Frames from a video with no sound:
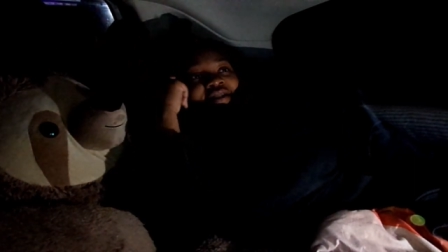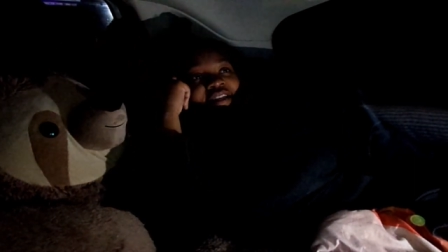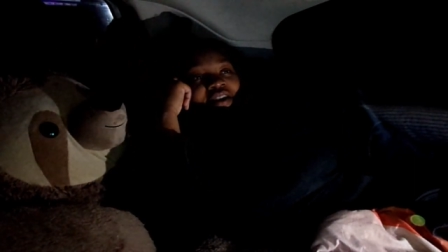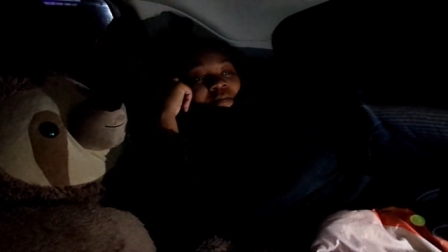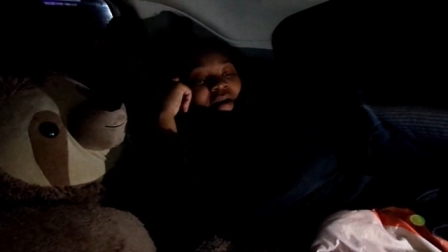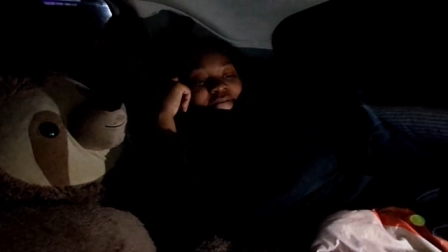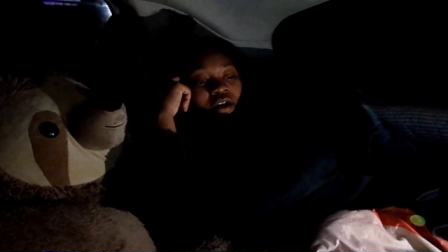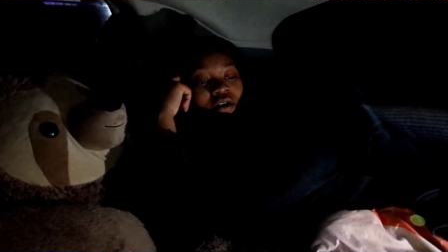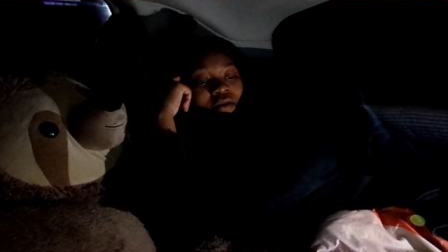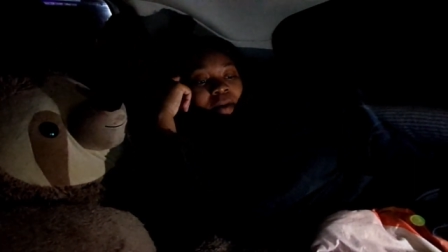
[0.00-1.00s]
sitting on my
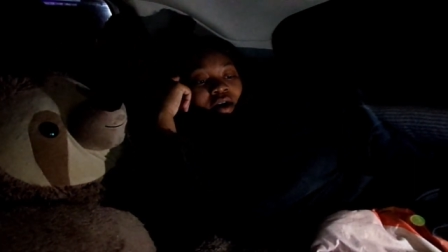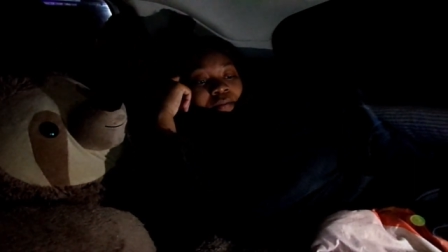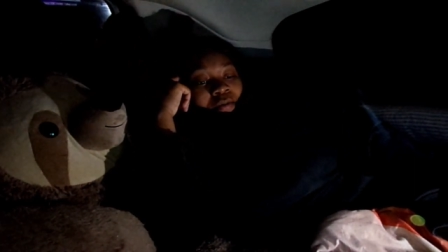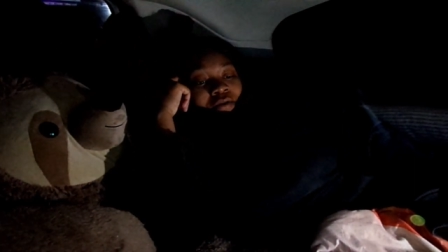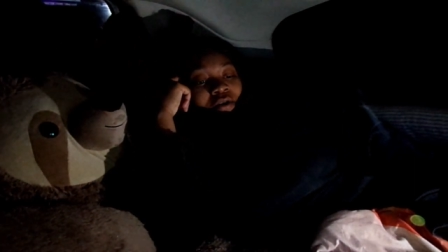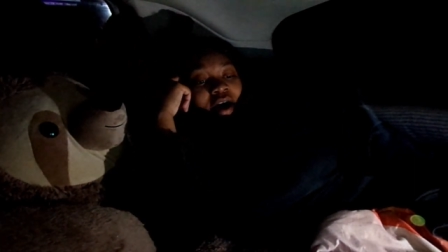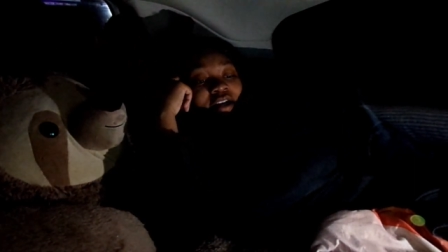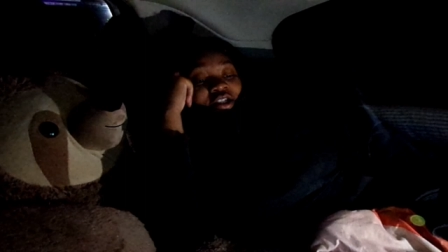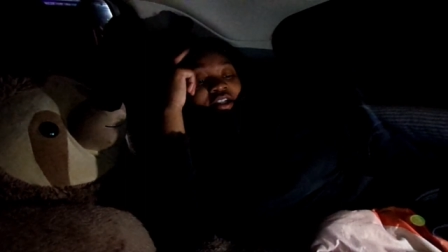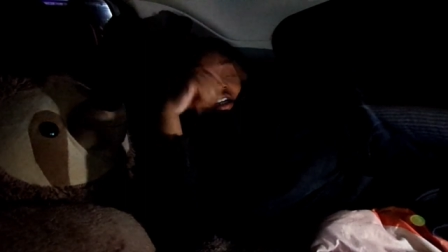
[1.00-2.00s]
phone my computer I
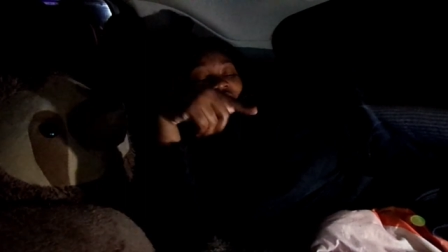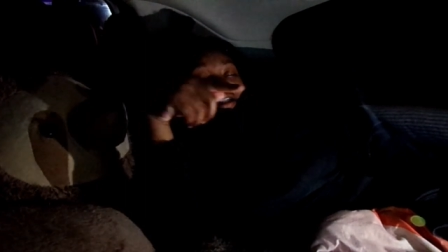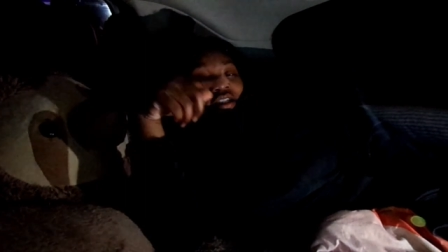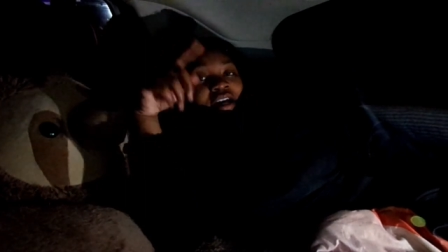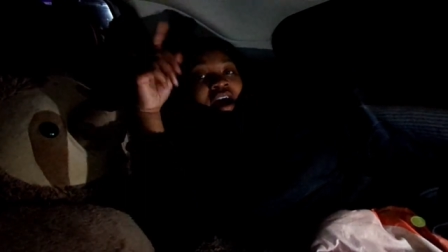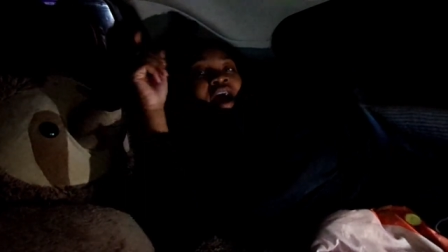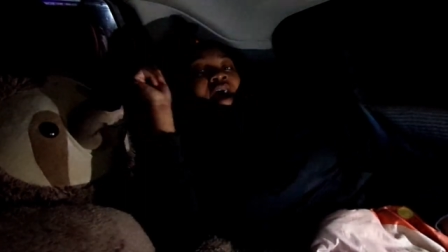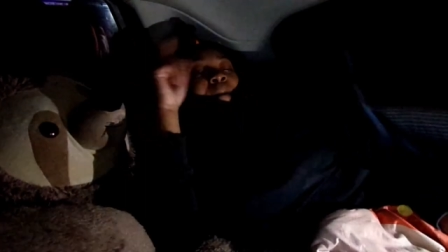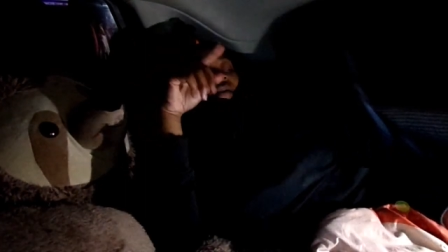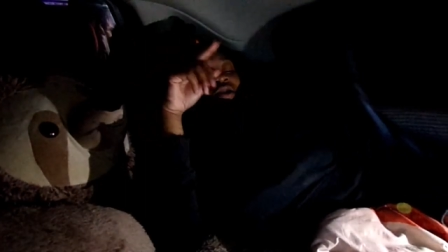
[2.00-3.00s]
just I'm
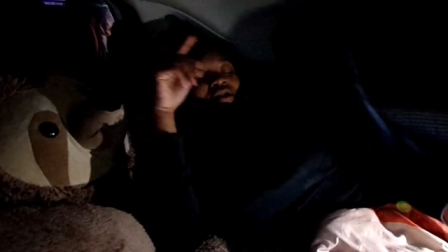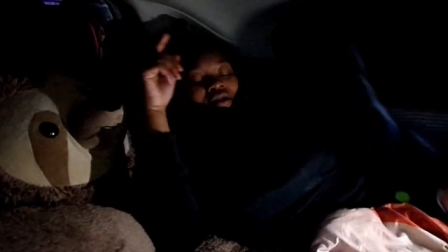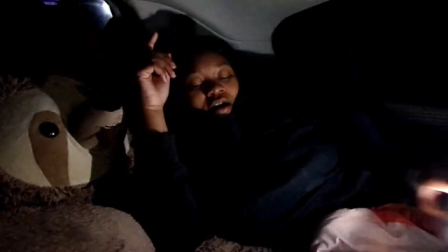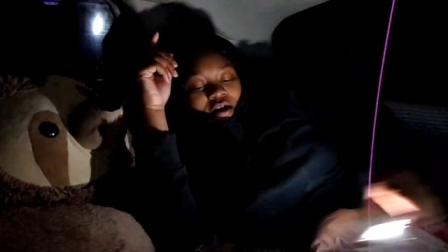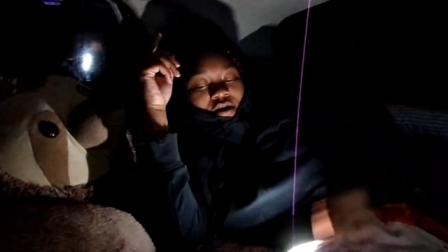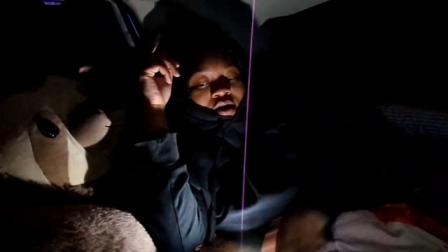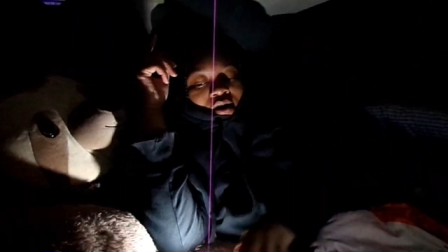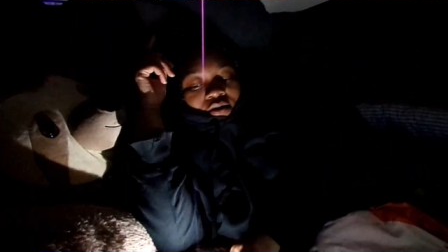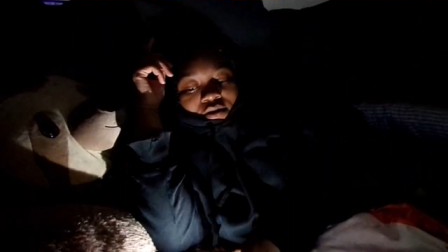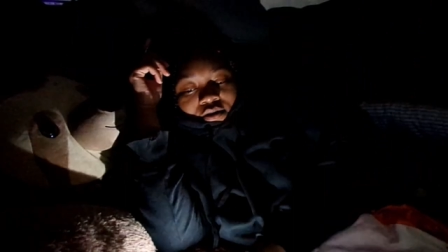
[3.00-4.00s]
gonna show y'all
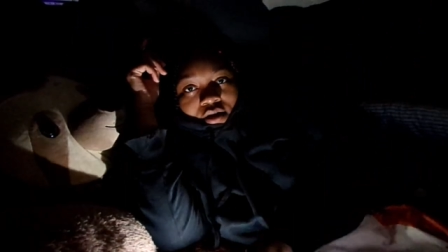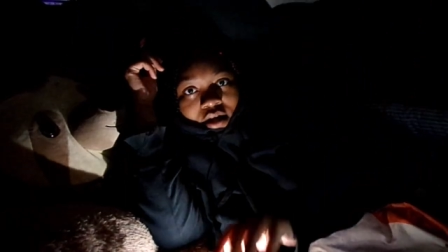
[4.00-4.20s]
hold on